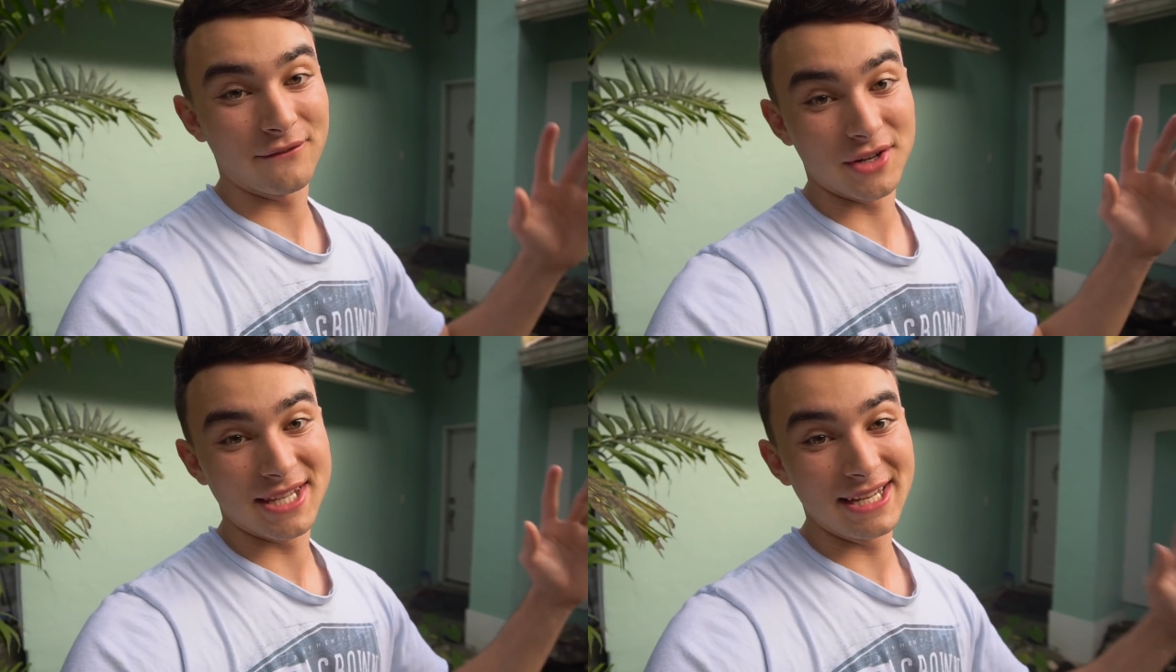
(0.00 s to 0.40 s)

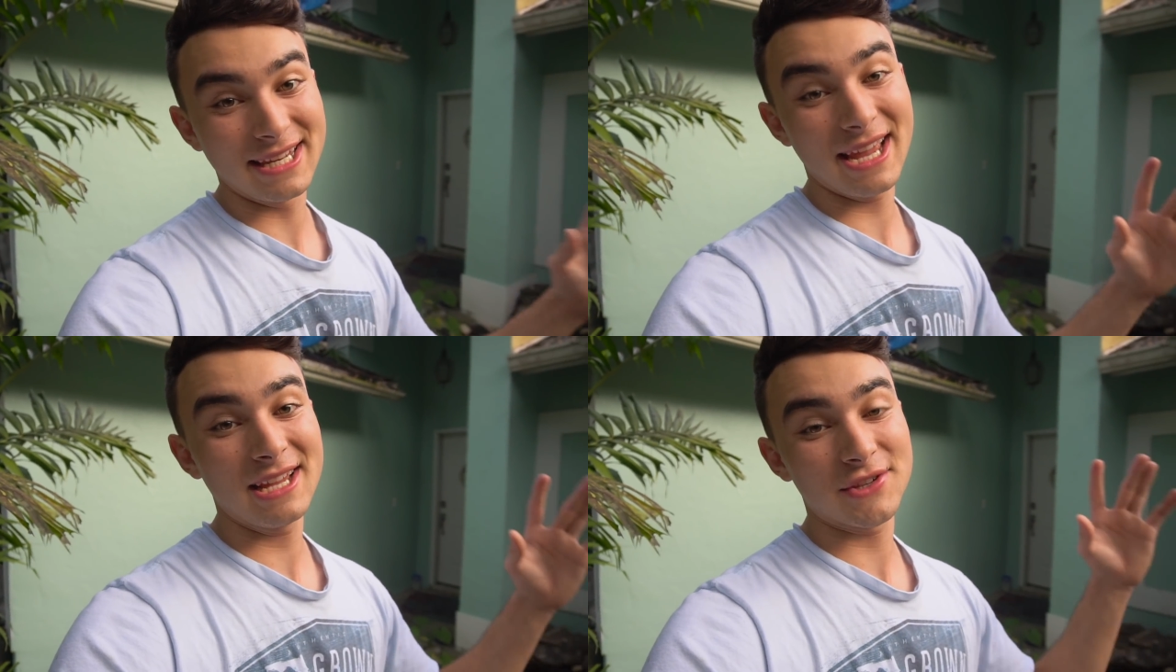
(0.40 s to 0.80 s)
for
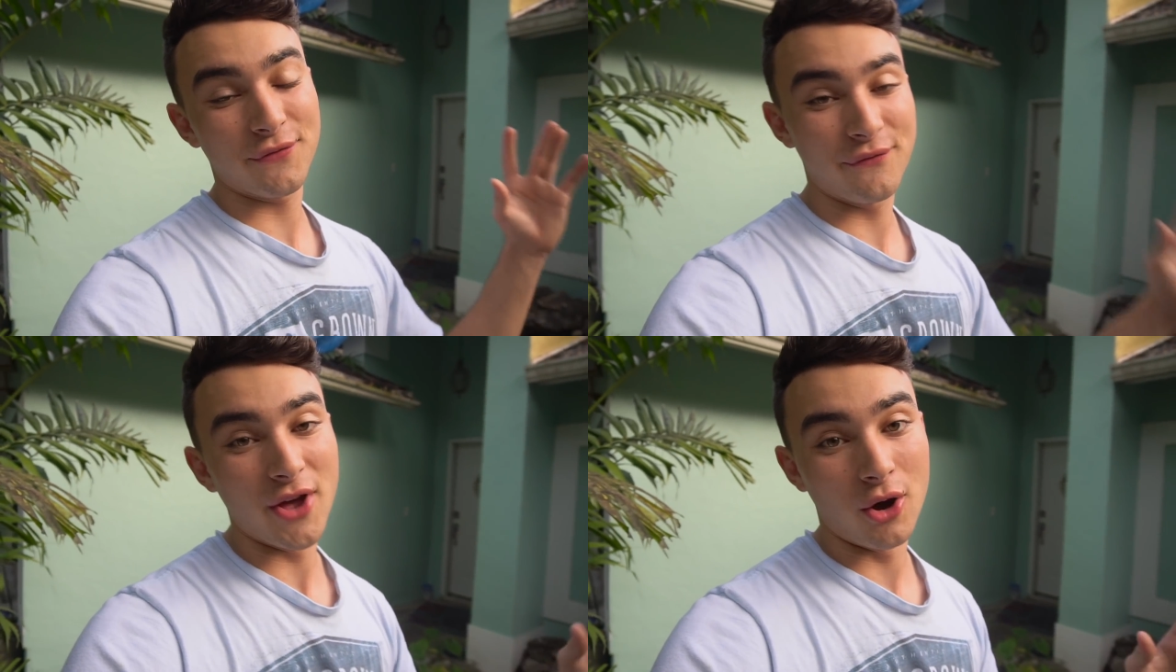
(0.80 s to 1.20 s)
today's
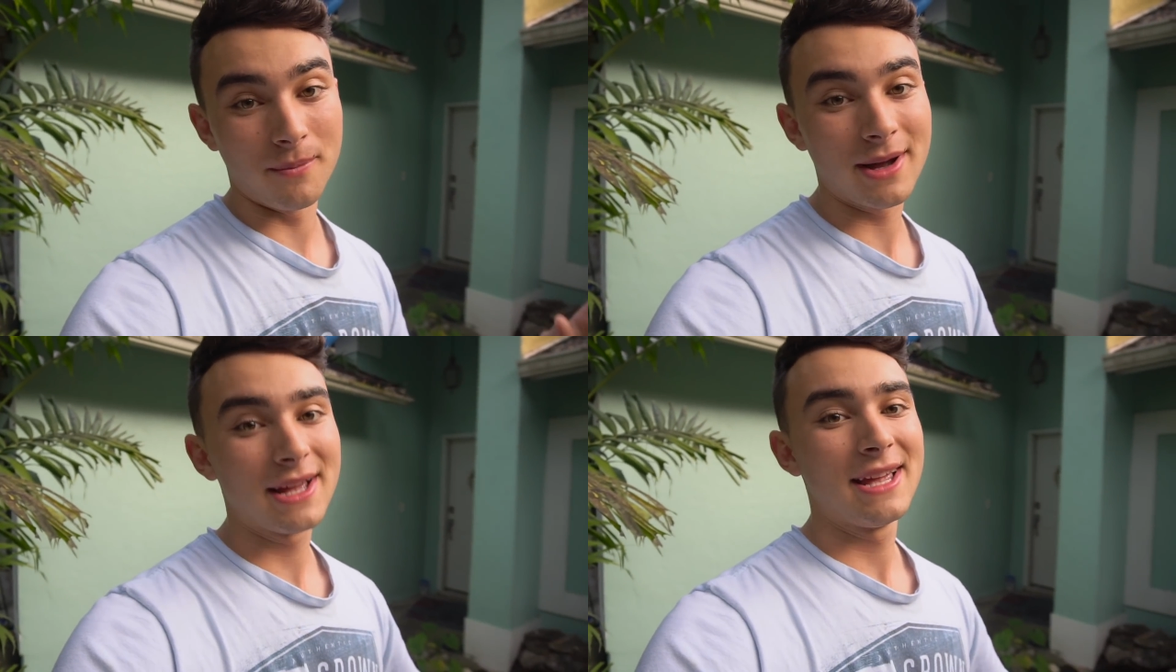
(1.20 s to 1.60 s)

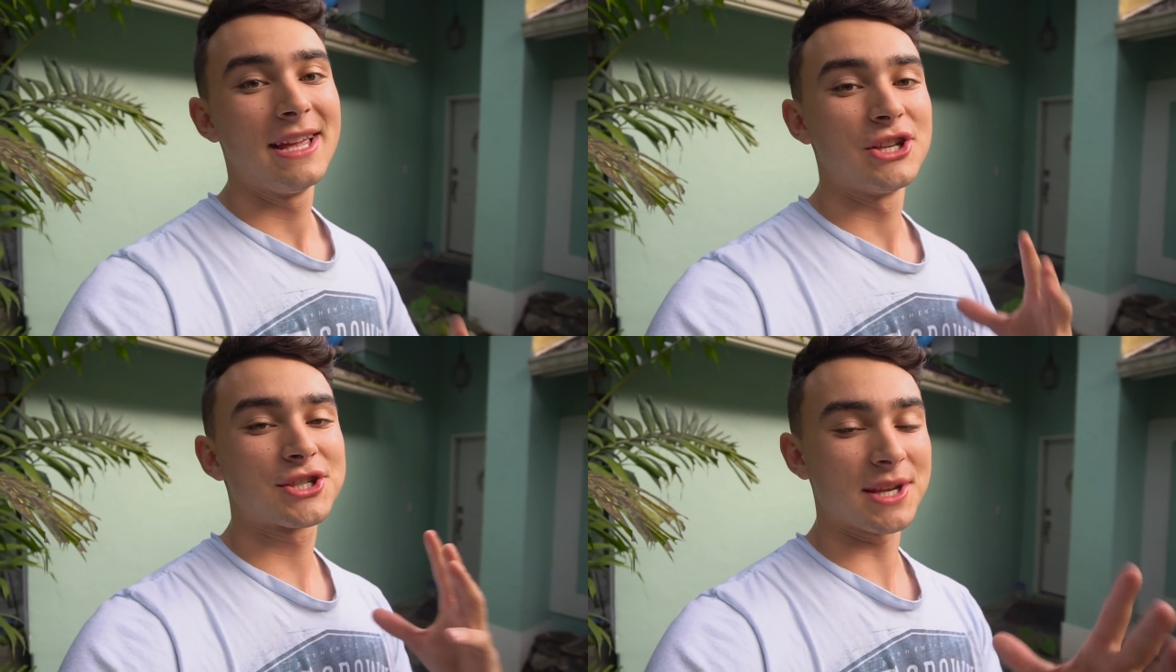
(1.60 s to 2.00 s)
film,
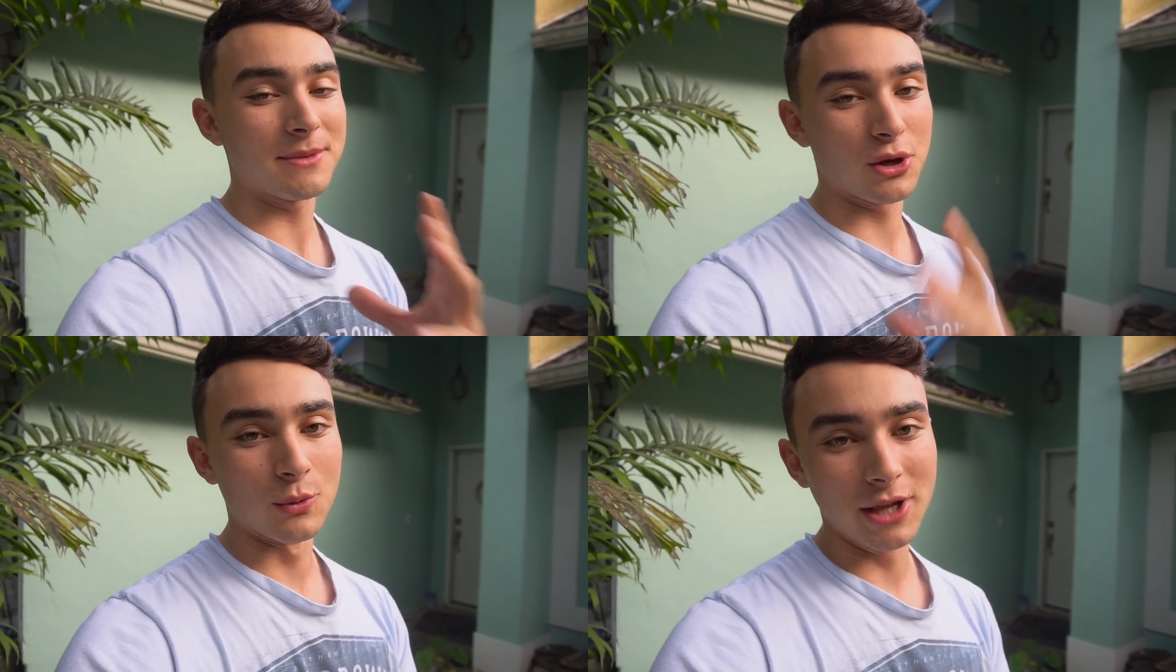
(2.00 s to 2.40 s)

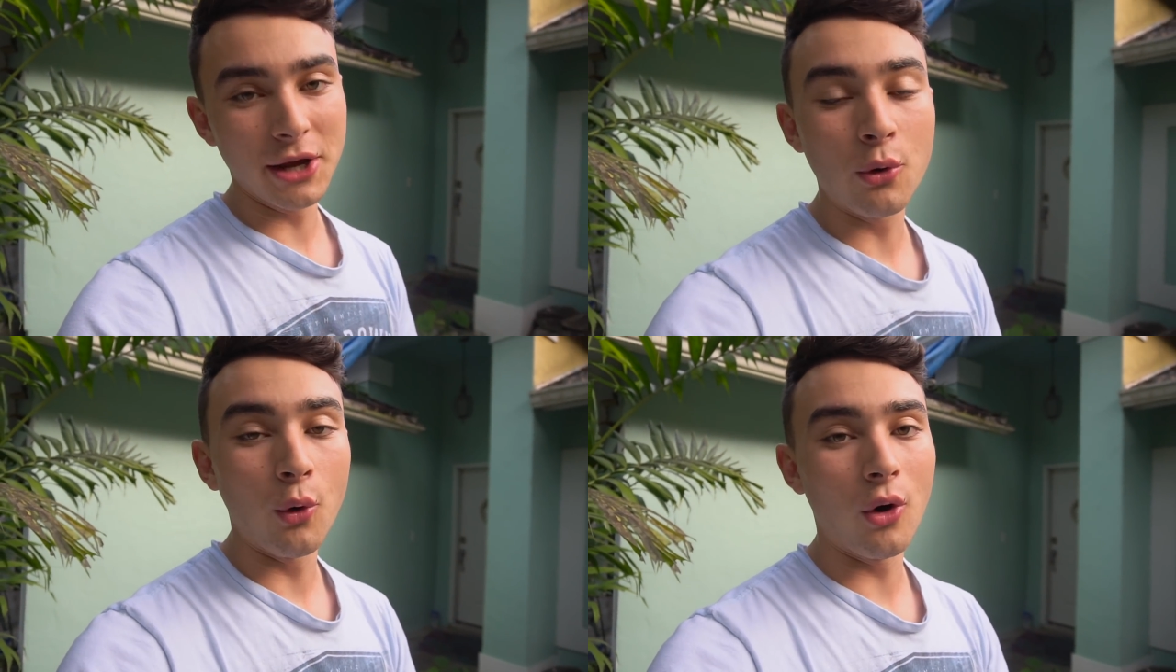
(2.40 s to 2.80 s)
something
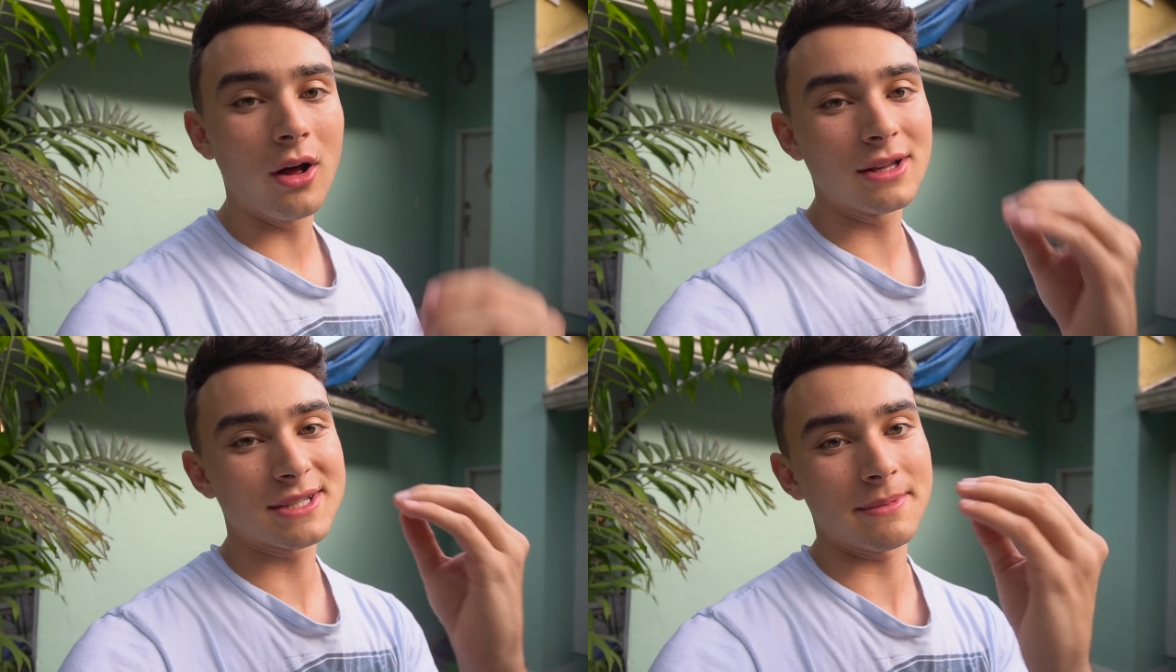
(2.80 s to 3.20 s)
really
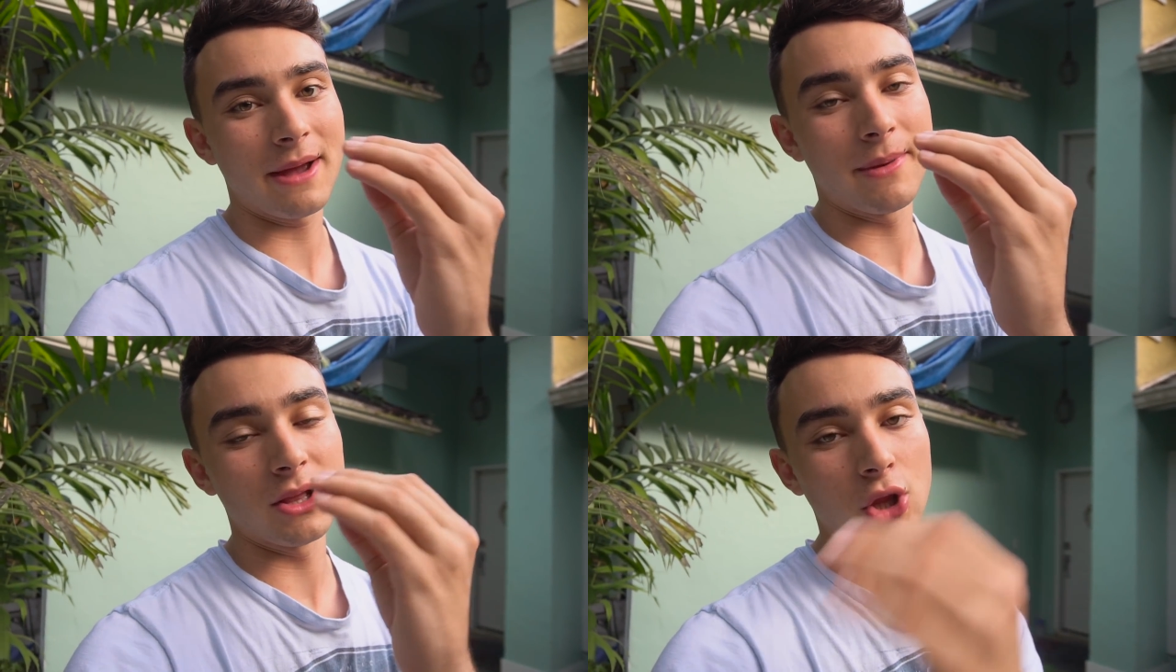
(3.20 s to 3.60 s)
cool, something
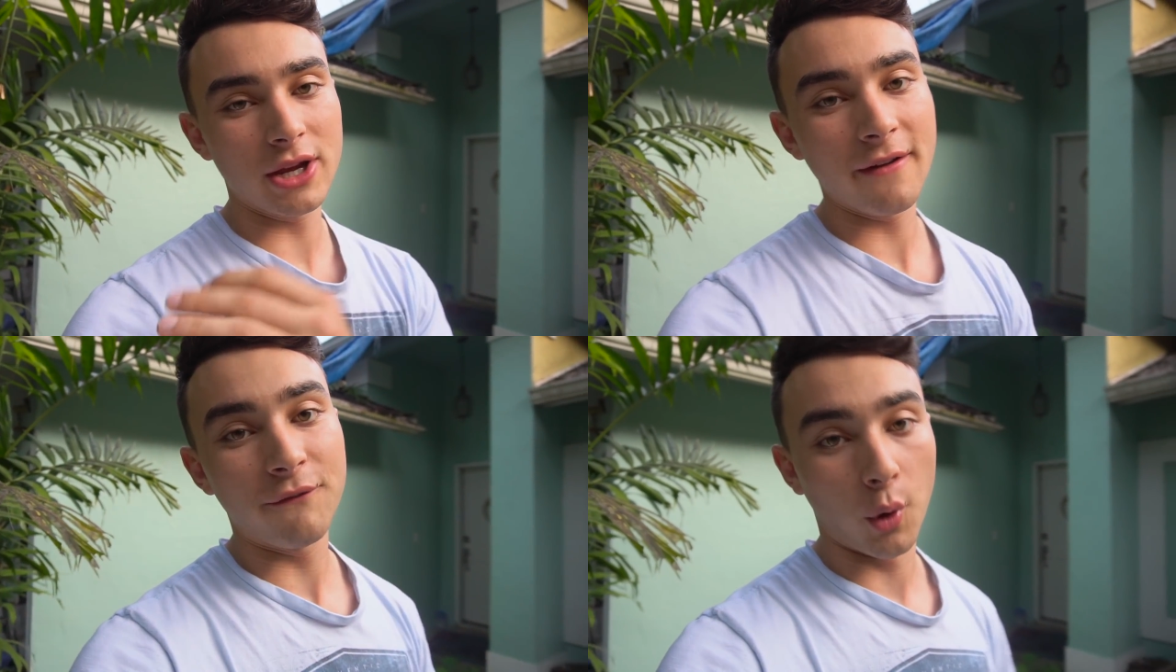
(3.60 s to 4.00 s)
I've been
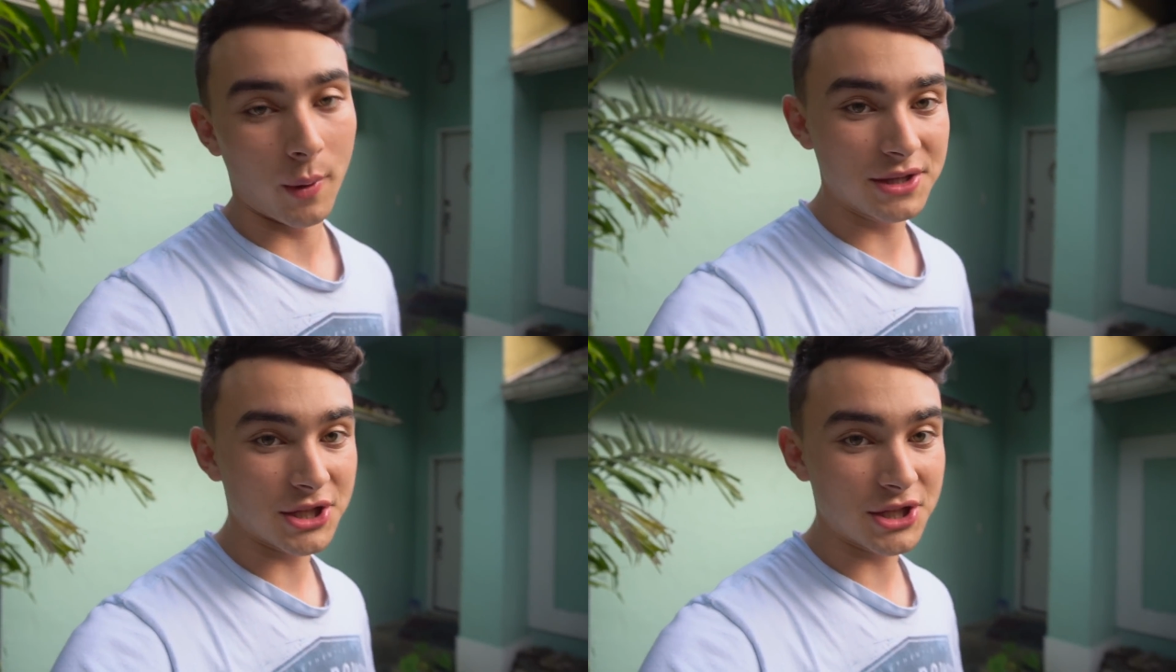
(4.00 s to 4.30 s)
looking forward